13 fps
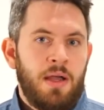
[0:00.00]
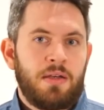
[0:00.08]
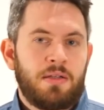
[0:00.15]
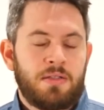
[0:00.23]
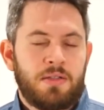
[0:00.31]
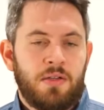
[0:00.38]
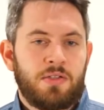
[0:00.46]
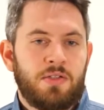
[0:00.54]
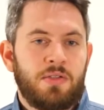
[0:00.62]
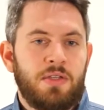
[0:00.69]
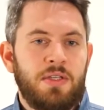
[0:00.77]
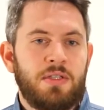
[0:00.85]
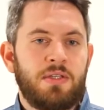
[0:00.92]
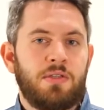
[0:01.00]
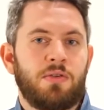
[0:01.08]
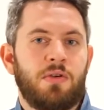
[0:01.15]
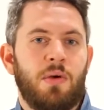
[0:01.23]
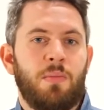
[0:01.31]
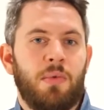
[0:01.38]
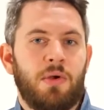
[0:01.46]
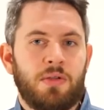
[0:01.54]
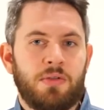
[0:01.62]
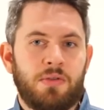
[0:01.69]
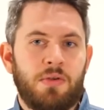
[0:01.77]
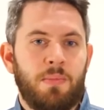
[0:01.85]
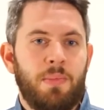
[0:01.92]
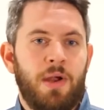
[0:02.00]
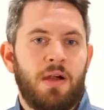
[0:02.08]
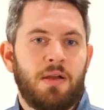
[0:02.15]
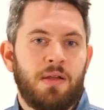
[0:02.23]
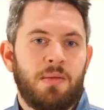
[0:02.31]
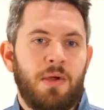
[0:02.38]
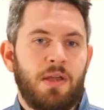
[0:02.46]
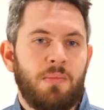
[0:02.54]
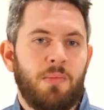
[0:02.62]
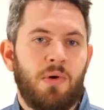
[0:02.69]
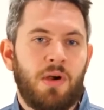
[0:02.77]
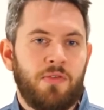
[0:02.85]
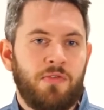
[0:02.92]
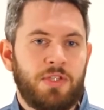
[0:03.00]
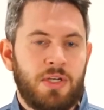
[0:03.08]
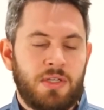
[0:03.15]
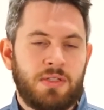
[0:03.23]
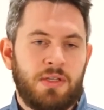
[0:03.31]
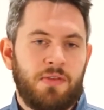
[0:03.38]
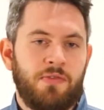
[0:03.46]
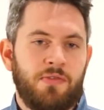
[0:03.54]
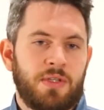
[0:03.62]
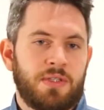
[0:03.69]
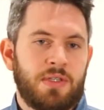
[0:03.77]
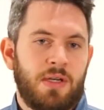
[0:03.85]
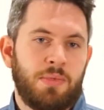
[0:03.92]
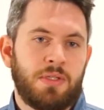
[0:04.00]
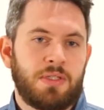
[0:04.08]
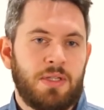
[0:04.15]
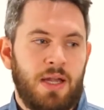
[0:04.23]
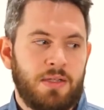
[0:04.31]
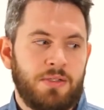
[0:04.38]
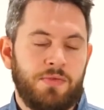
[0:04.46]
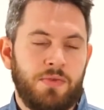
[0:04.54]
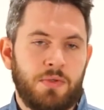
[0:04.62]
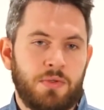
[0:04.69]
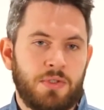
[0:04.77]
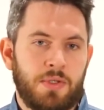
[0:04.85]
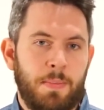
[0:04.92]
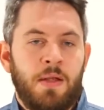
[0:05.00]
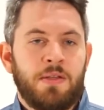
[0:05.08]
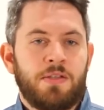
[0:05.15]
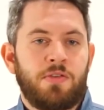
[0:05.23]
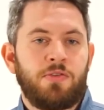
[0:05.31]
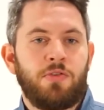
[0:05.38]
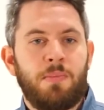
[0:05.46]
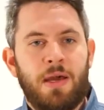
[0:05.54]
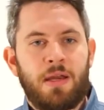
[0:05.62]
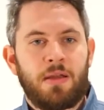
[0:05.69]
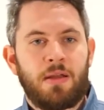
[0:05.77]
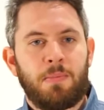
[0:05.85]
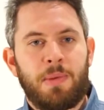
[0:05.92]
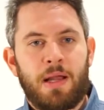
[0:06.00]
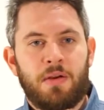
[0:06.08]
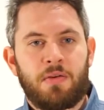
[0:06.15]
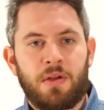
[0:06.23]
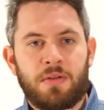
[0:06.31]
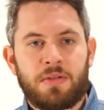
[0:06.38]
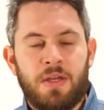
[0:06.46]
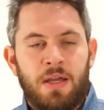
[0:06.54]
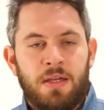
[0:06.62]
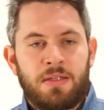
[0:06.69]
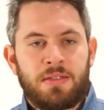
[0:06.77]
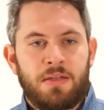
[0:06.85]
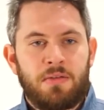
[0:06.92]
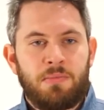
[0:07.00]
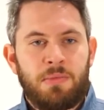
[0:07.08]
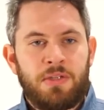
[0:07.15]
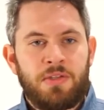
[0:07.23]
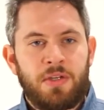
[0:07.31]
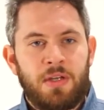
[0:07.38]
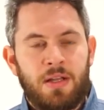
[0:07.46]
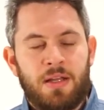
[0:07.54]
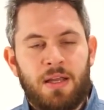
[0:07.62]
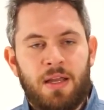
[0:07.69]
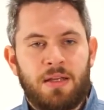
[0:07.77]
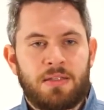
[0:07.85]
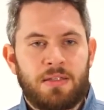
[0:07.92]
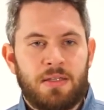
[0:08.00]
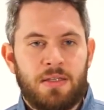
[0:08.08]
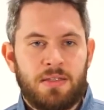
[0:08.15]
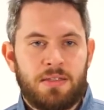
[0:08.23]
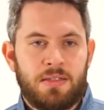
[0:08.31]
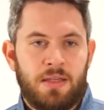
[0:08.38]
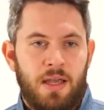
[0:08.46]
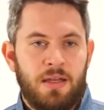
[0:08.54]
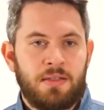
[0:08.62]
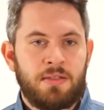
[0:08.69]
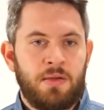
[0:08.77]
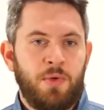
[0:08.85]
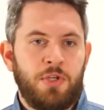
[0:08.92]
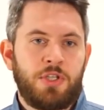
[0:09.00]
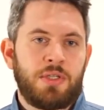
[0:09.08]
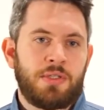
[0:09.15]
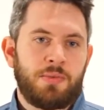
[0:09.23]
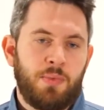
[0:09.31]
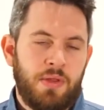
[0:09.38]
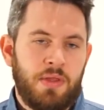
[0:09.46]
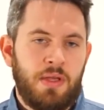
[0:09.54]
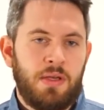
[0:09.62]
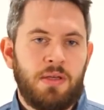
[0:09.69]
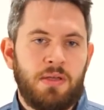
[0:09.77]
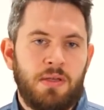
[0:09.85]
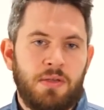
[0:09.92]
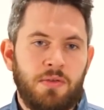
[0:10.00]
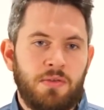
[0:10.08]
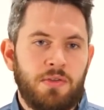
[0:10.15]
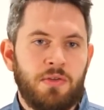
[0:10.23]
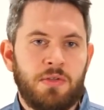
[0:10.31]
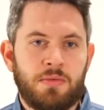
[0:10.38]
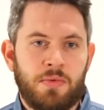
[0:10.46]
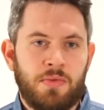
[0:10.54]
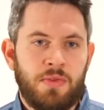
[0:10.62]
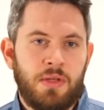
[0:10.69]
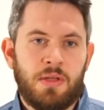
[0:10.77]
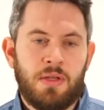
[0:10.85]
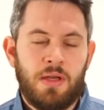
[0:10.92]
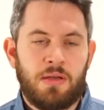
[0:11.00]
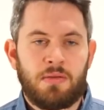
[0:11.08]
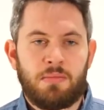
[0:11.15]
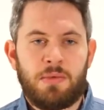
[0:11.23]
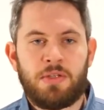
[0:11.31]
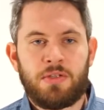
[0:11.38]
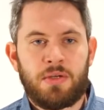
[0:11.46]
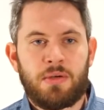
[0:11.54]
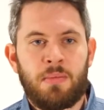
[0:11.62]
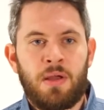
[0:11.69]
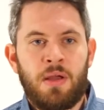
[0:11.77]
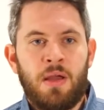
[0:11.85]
and it's not so easy to compare them anymore if you just have, for example, slice views. So to the medical background, this endometrial cancer is a cancer which is within the uterus, within the endometrium,